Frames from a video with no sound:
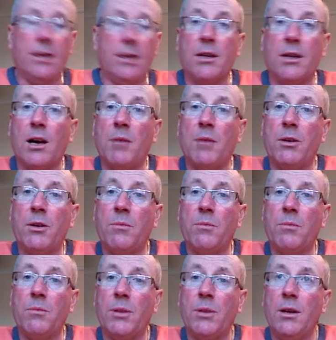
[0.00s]
carbing
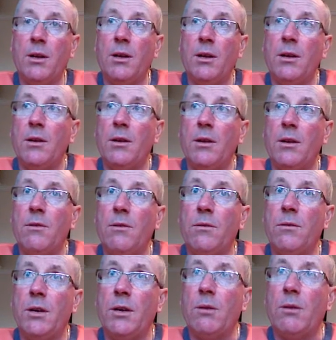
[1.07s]
up.
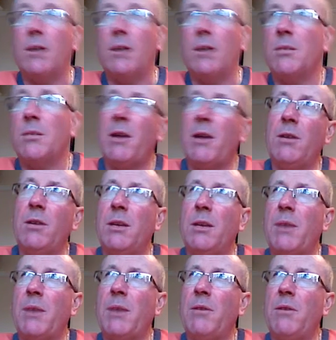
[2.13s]
It, well, it's about uh,
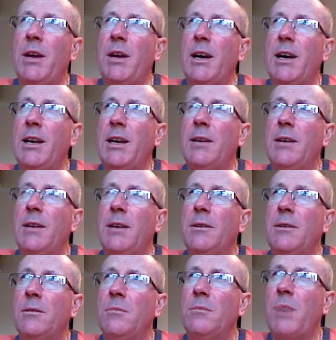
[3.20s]
about nine
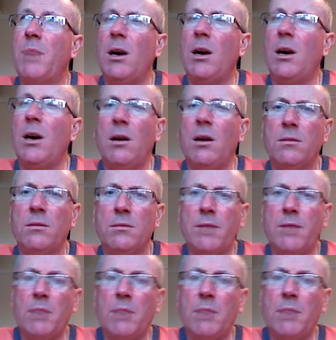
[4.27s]
bar,
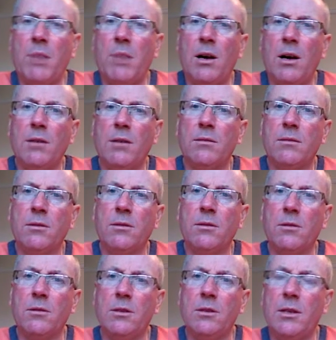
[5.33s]
nine bar,
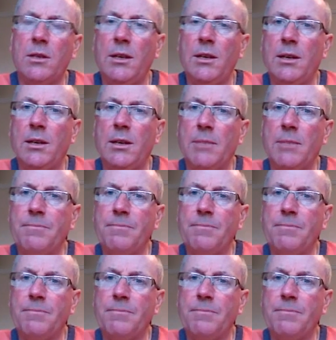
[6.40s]
according to the um,